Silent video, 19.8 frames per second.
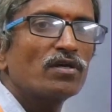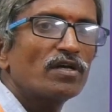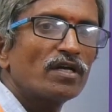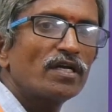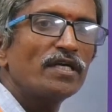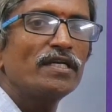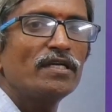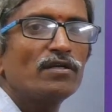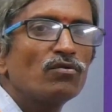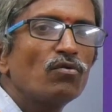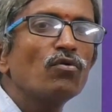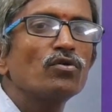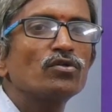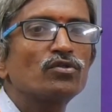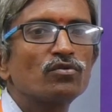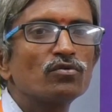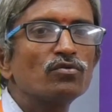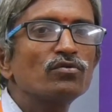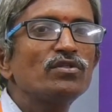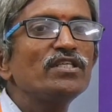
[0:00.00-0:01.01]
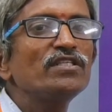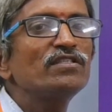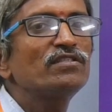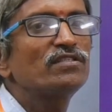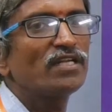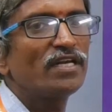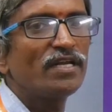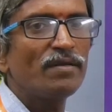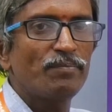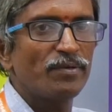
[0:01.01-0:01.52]
credit goes to these
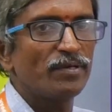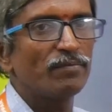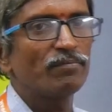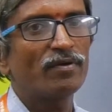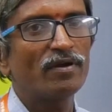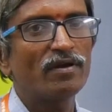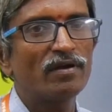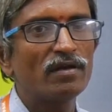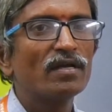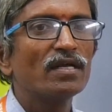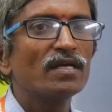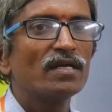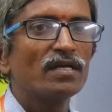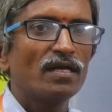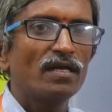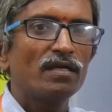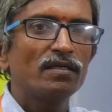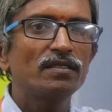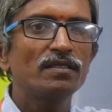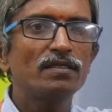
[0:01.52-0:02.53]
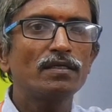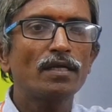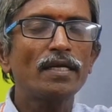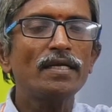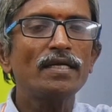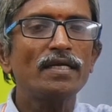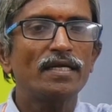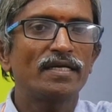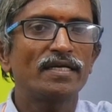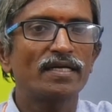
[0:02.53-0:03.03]
3 people in
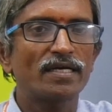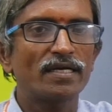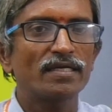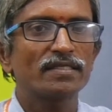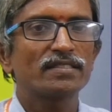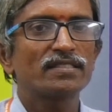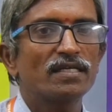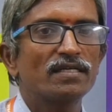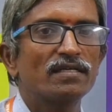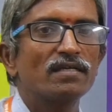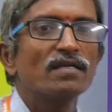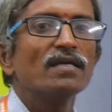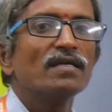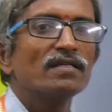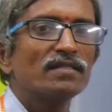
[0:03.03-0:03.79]
an introduction.